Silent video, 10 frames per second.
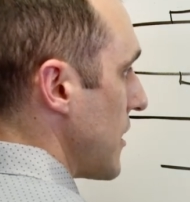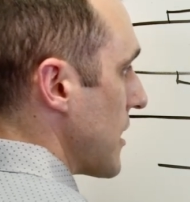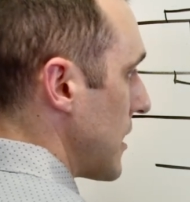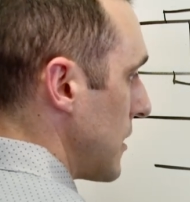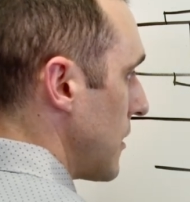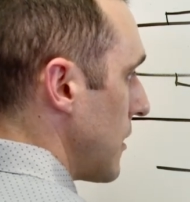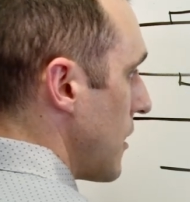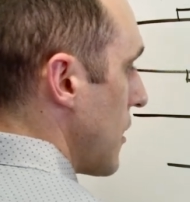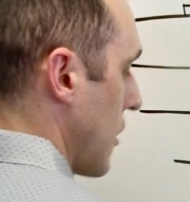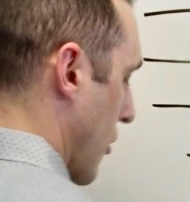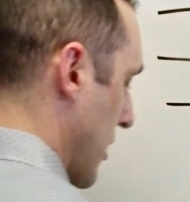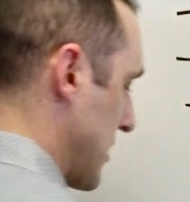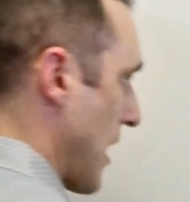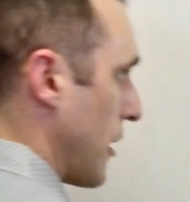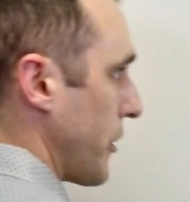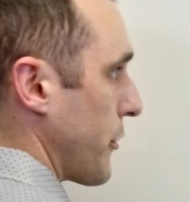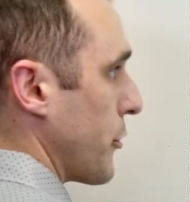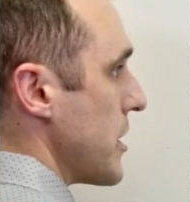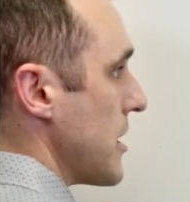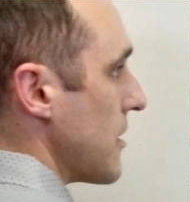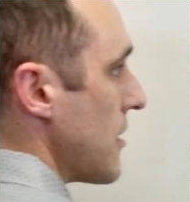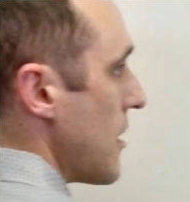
via going to L3.